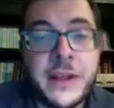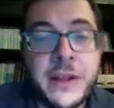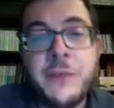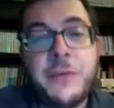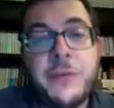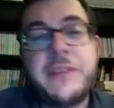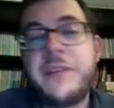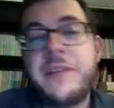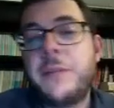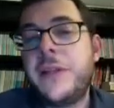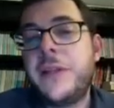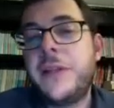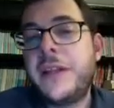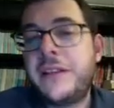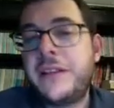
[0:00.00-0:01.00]
for example
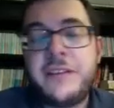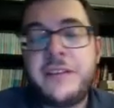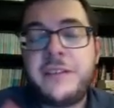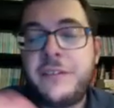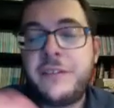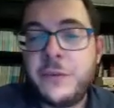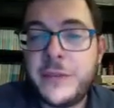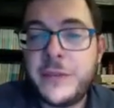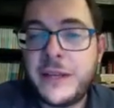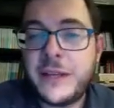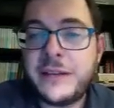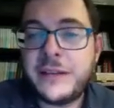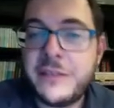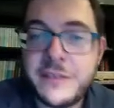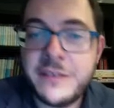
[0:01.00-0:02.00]
let's assume
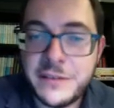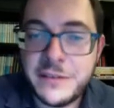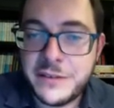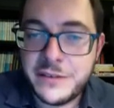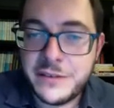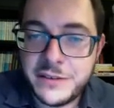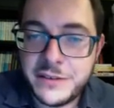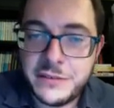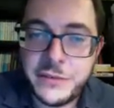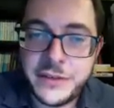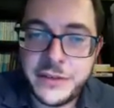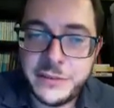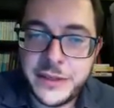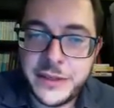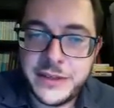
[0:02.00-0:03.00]
that a certain
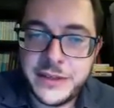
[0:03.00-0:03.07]
treatment